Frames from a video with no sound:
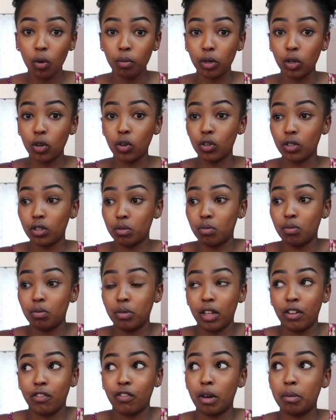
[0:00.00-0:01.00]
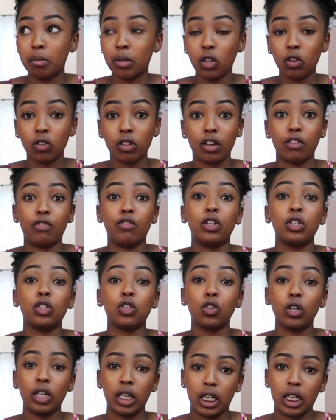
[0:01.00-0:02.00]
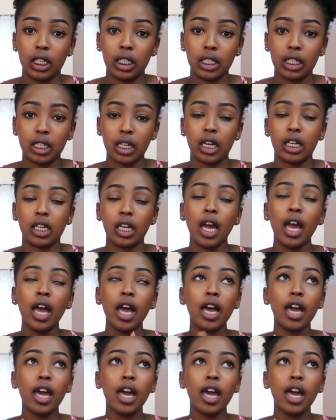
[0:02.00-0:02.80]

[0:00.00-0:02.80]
because their family or their friends don't understand.